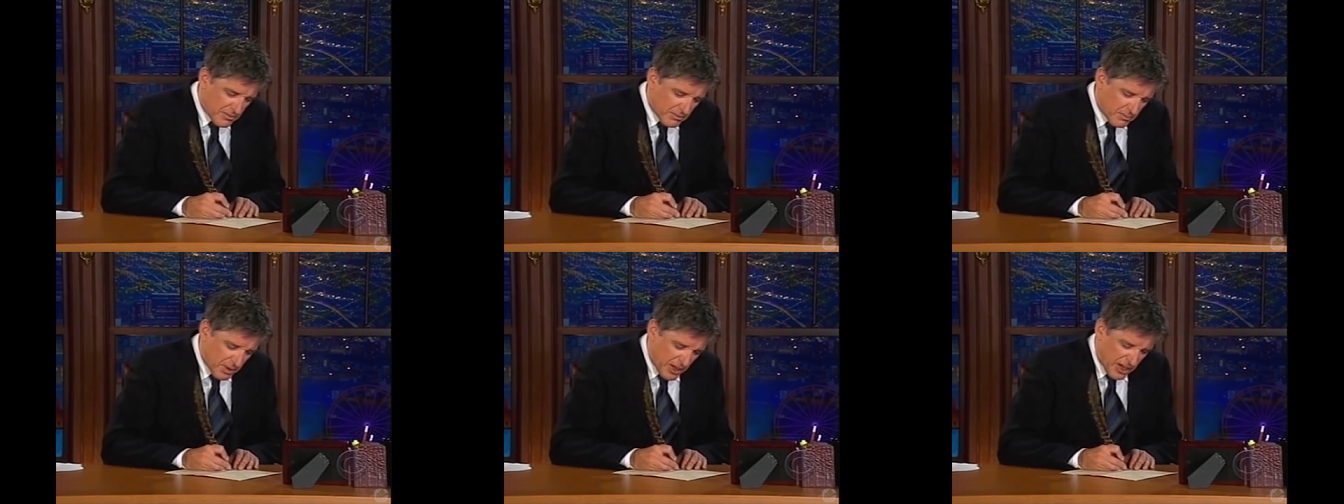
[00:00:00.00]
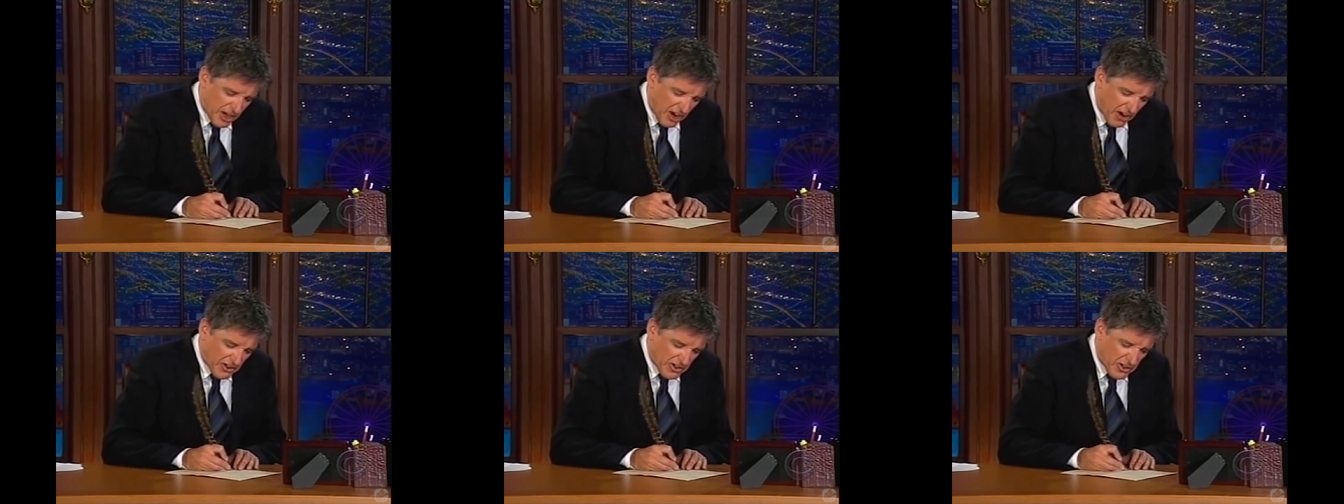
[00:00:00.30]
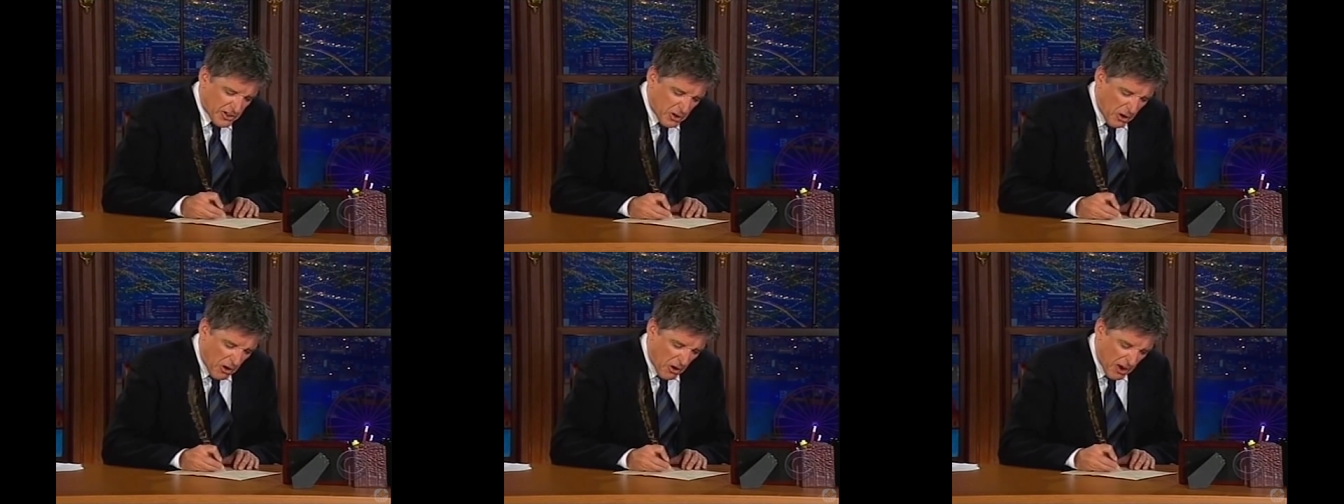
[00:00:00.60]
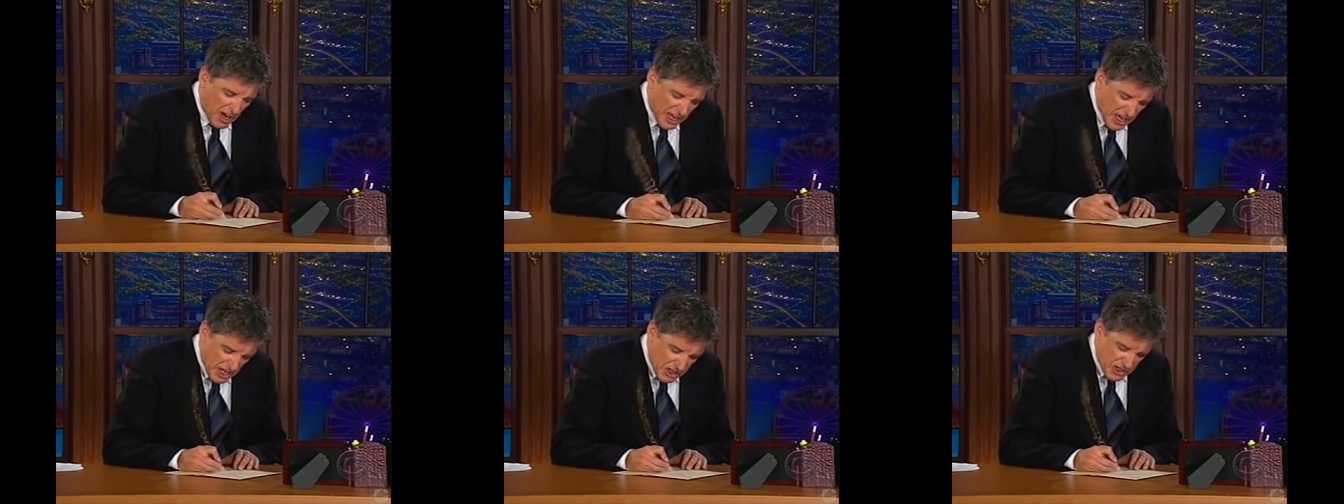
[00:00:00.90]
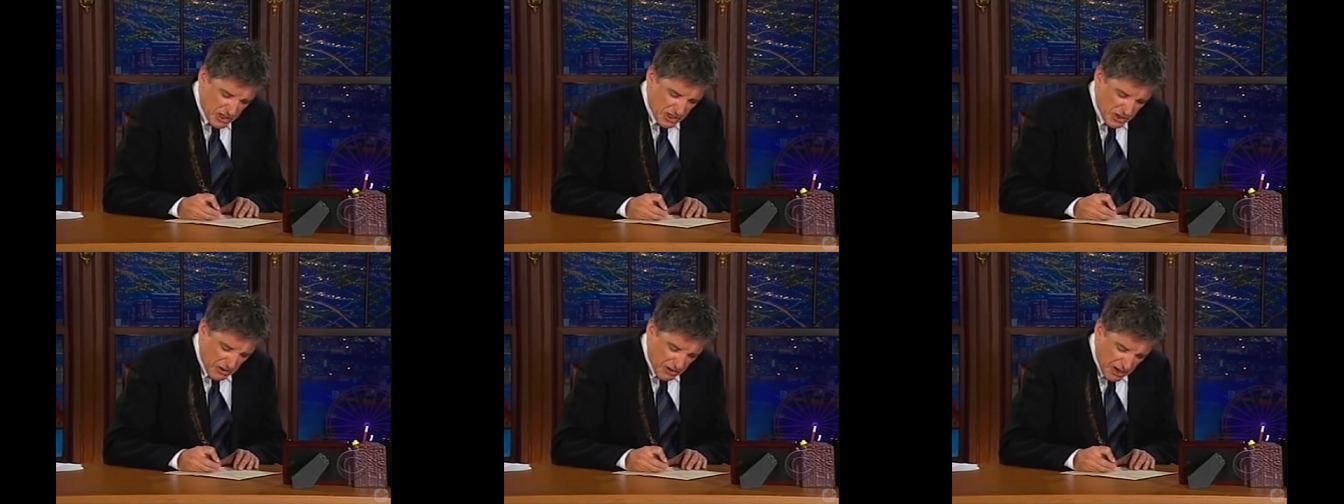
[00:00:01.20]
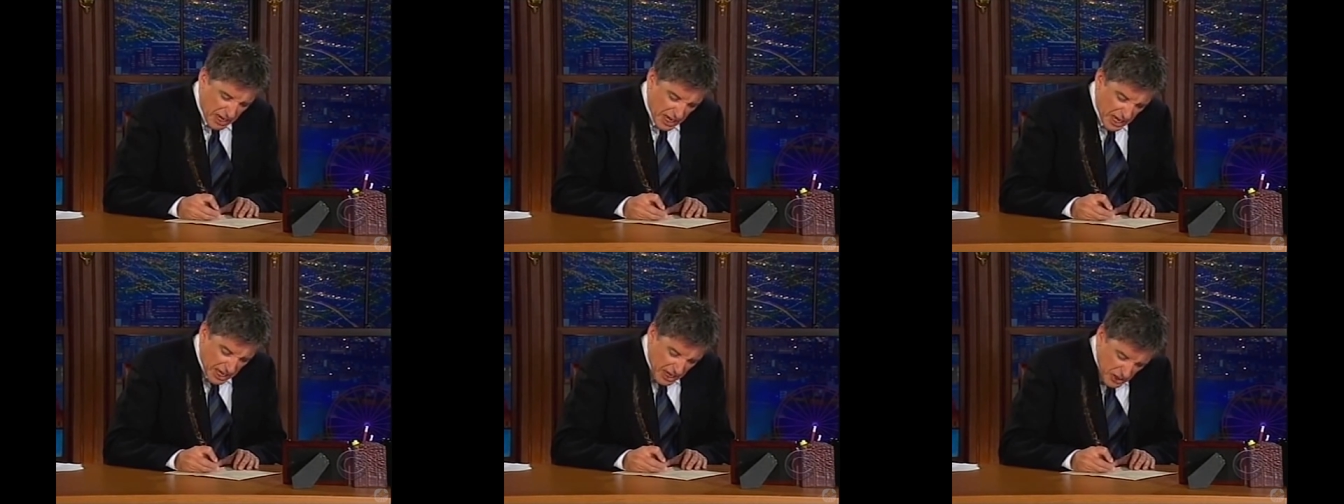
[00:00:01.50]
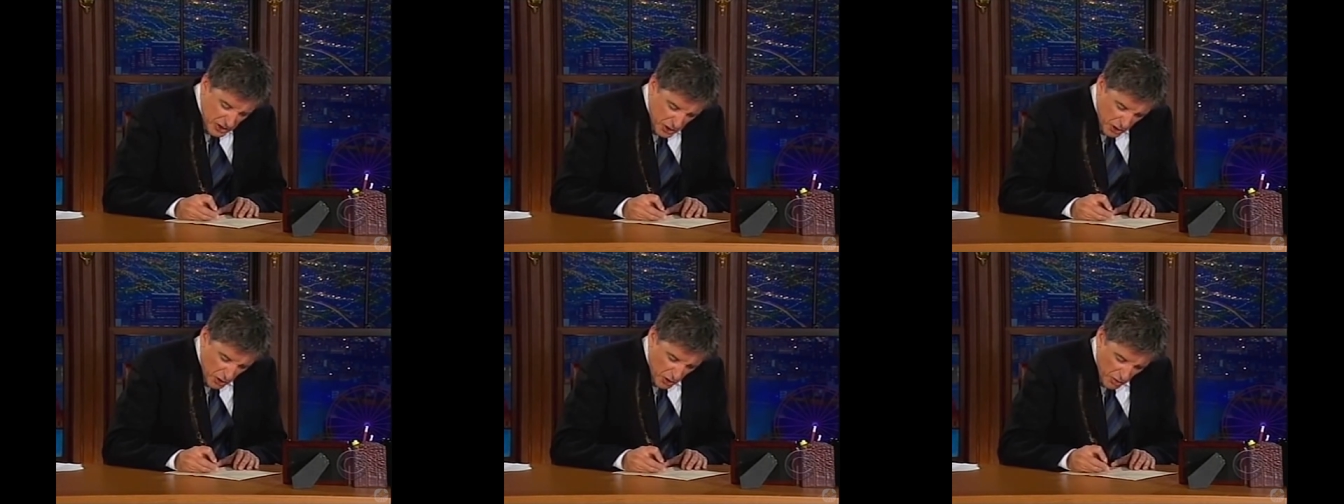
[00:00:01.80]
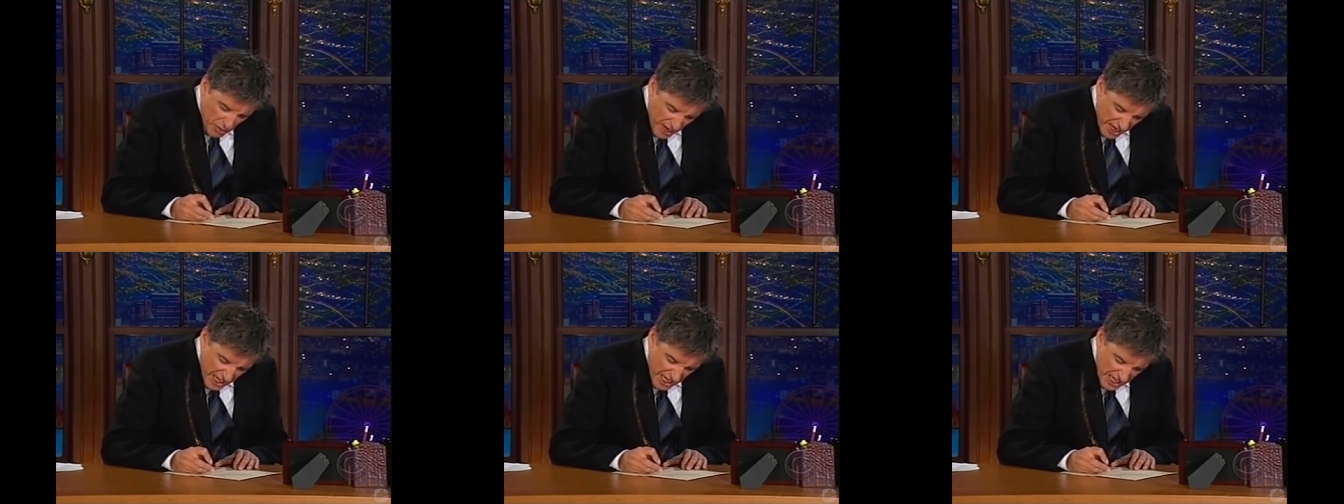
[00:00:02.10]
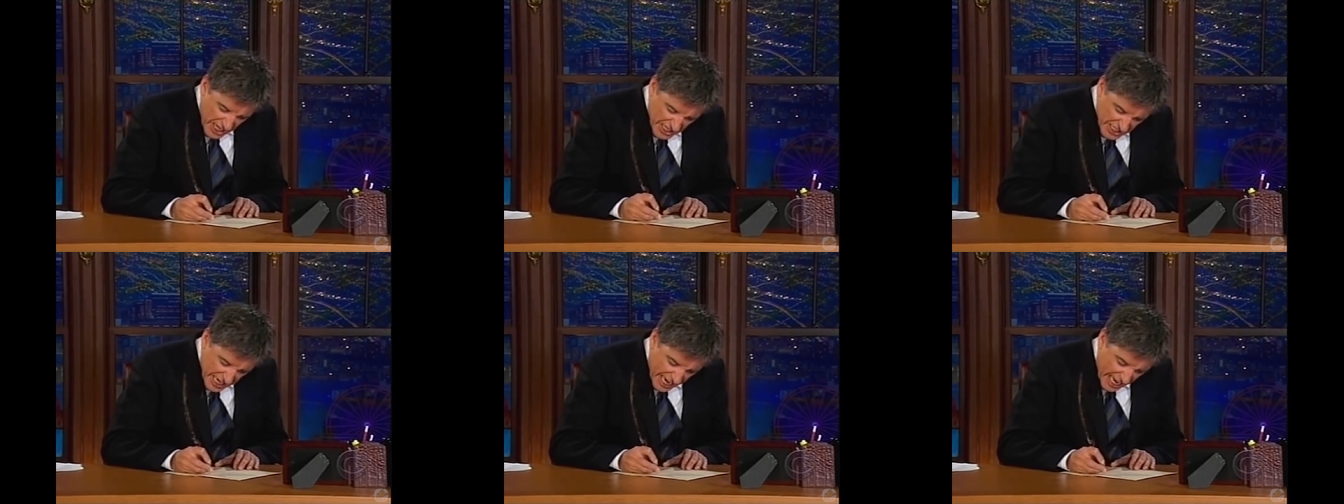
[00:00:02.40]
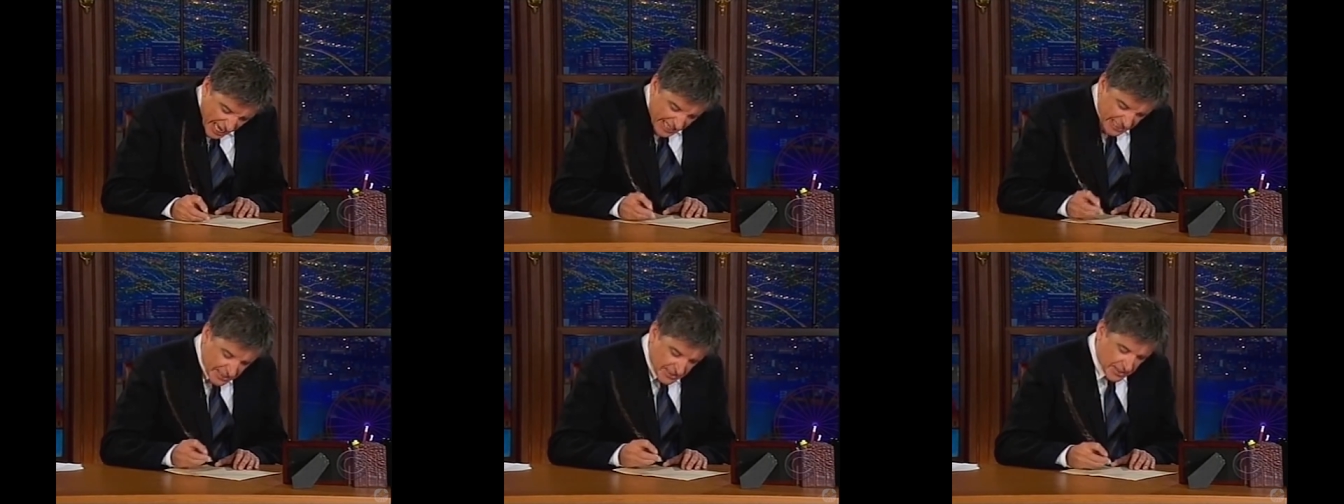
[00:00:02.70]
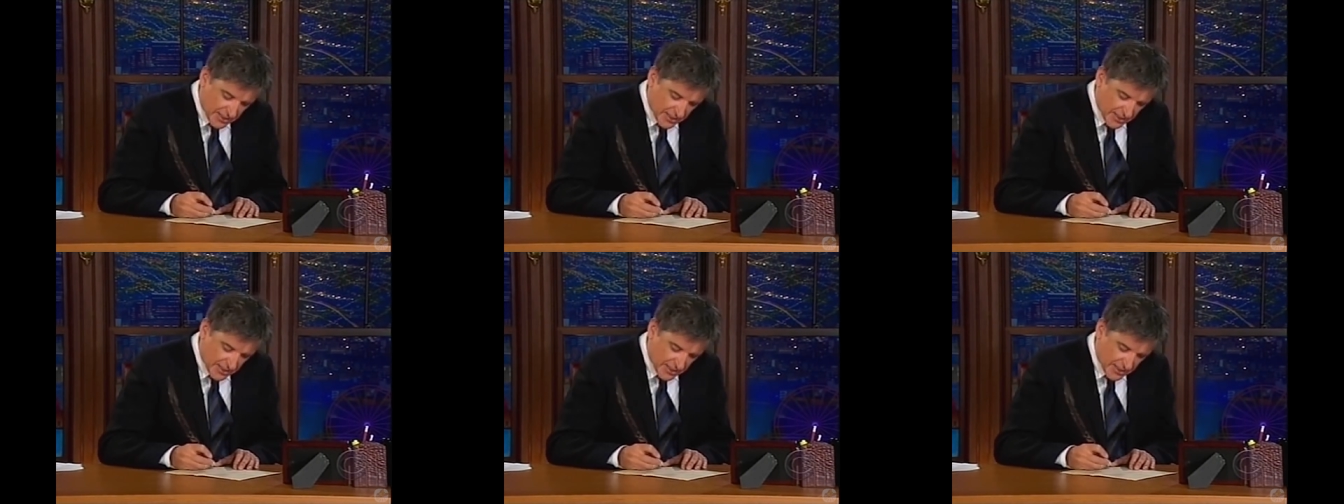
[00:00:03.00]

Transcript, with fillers: because you're history to me, Dan.